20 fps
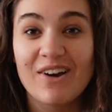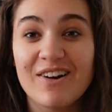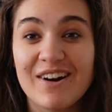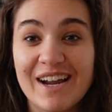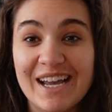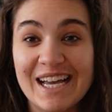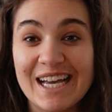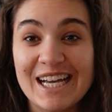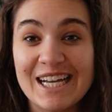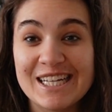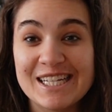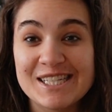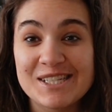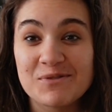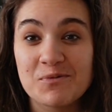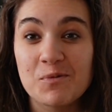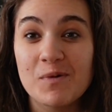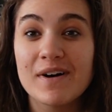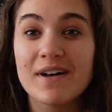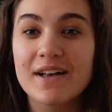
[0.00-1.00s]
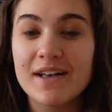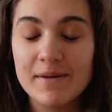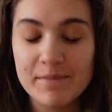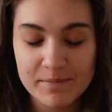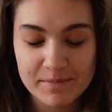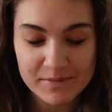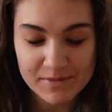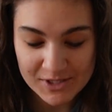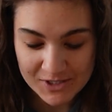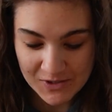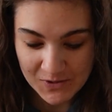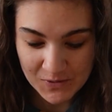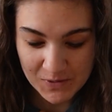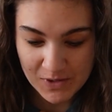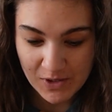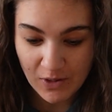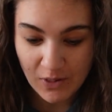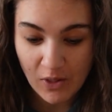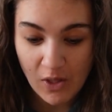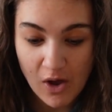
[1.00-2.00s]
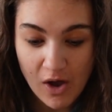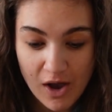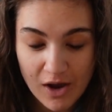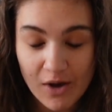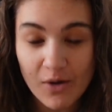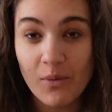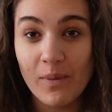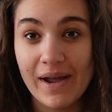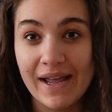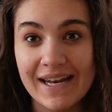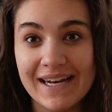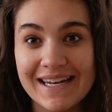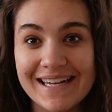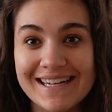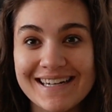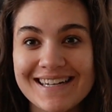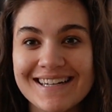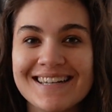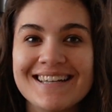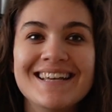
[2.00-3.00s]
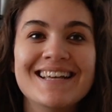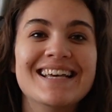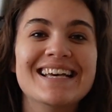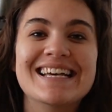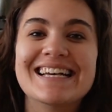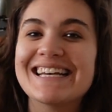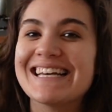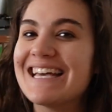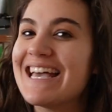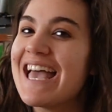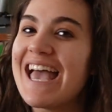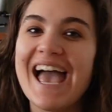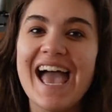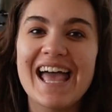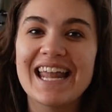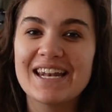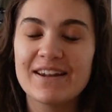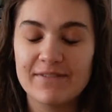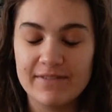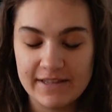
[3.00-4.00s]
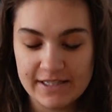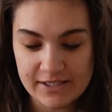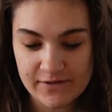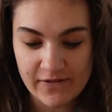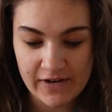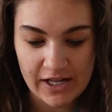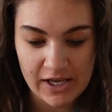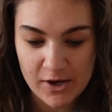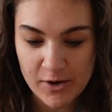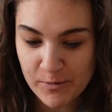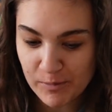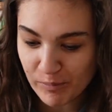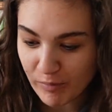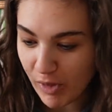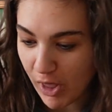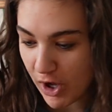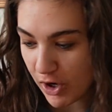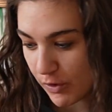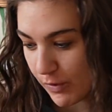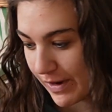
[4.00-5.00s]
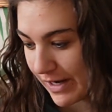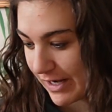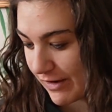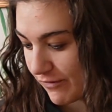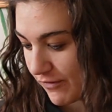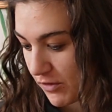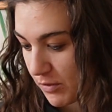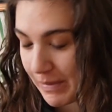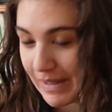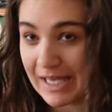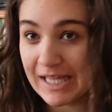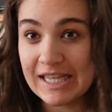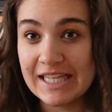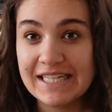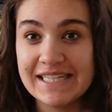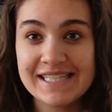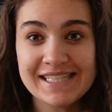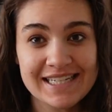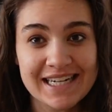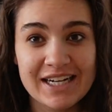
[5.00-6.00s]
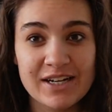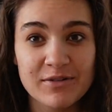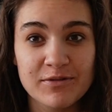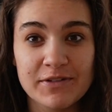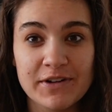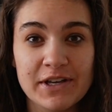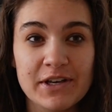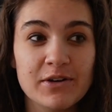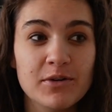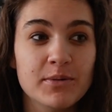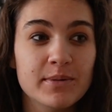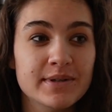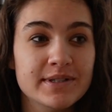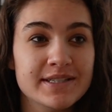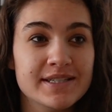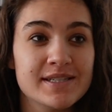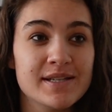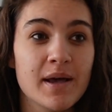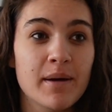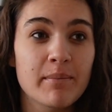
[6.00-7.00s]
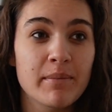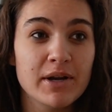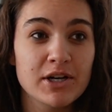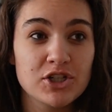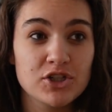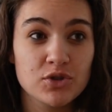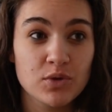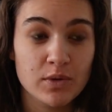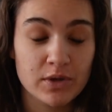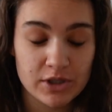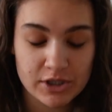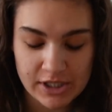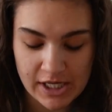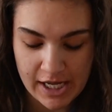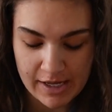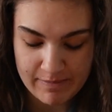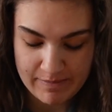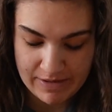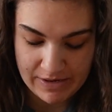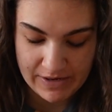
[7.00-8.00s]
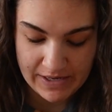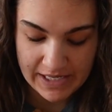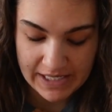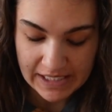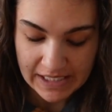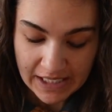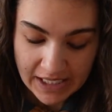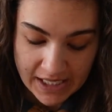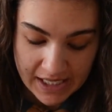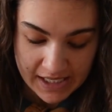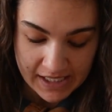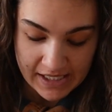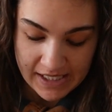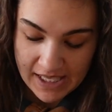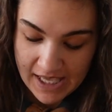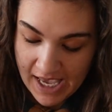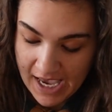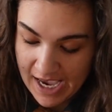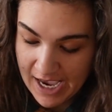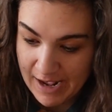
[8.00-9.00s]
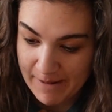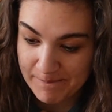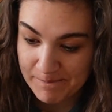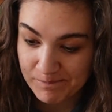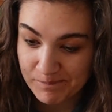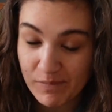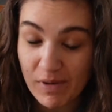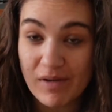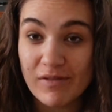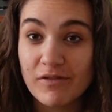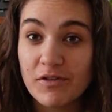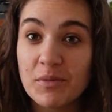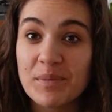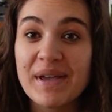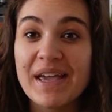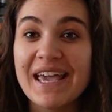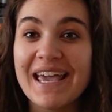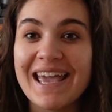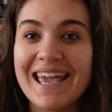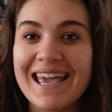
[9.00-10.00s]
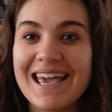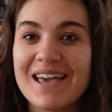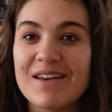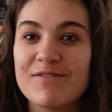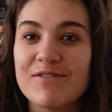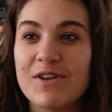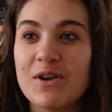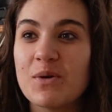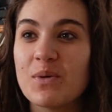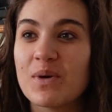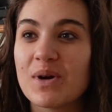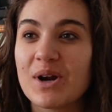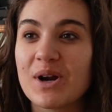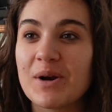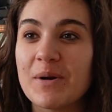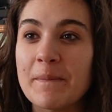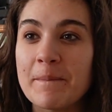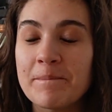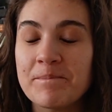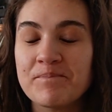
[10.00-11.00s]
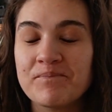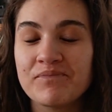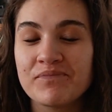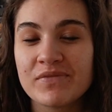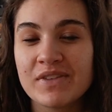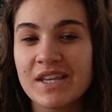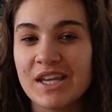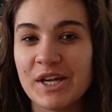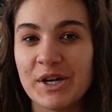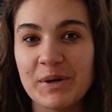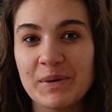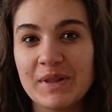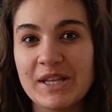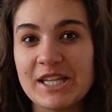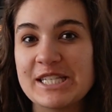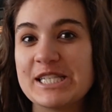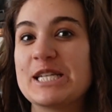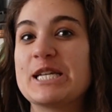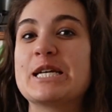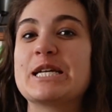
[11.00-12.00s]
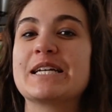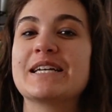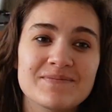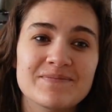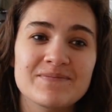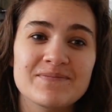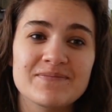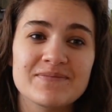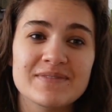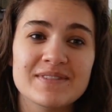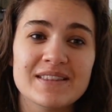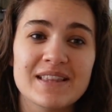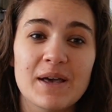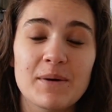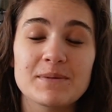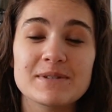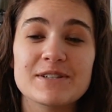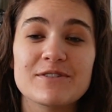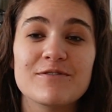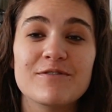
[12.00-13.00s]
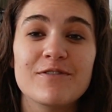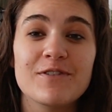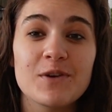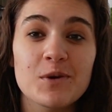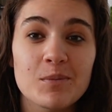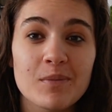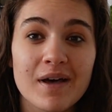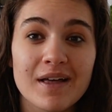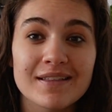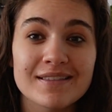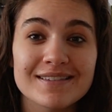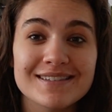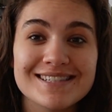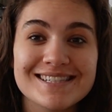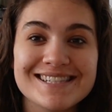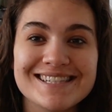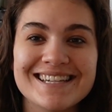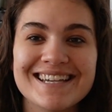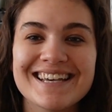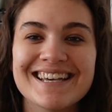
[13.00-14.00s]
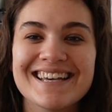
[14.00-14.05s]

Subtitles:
Alright guys, welcome to the long-awaited end of this video. Long-awaited for me at least. I know for you it was a much shorter time period. But for me, if you were, listening, that was a few months